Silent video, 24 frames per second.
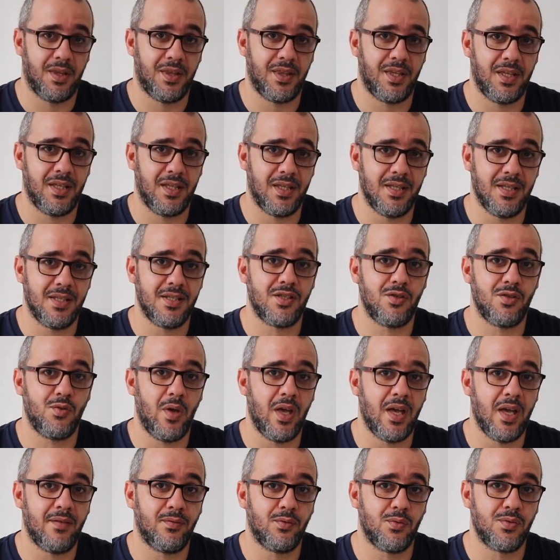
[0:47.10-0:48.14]
thing is, you
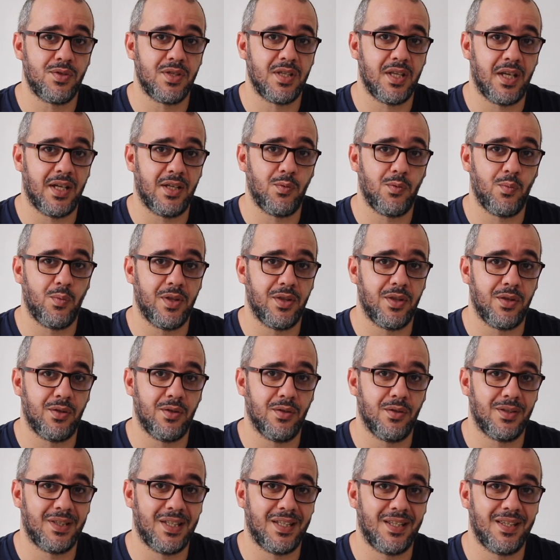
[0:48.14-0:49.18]
have to start with the
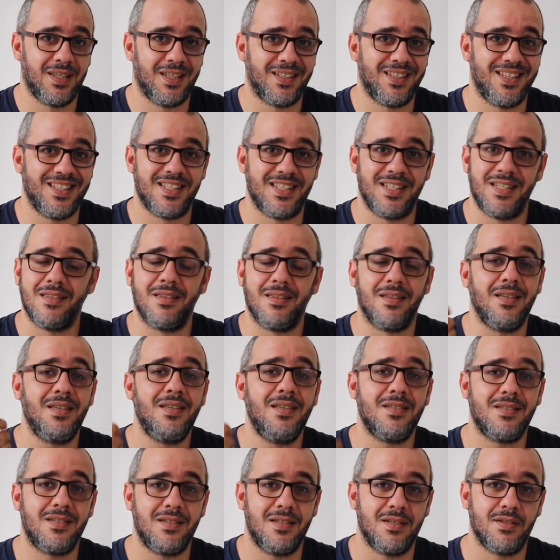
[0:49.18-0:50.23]
content that is the
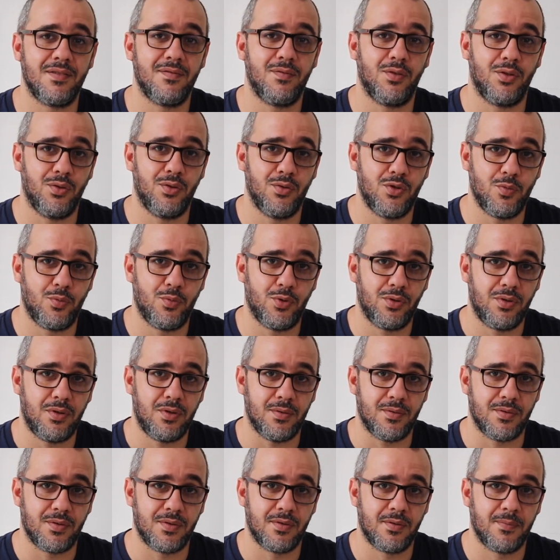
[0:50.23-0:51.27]
easiest for you to
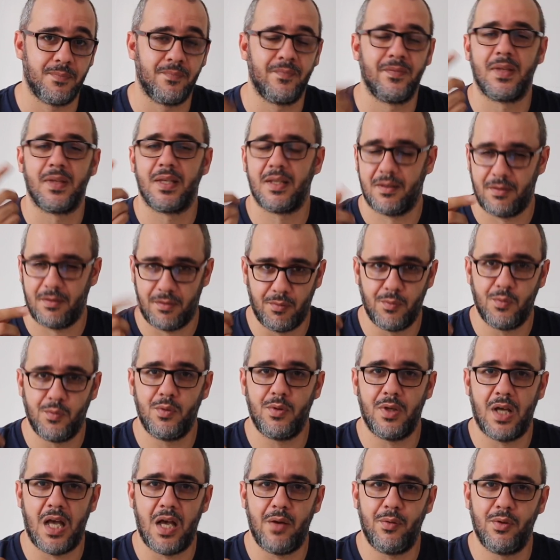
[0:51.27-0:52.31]
produce.
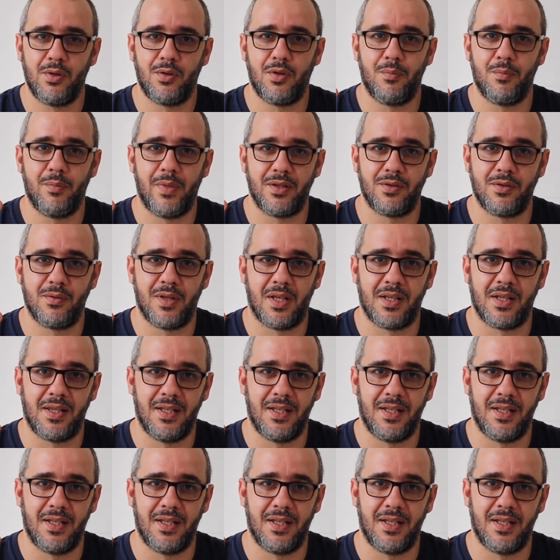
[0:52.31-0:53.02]
I will come back to that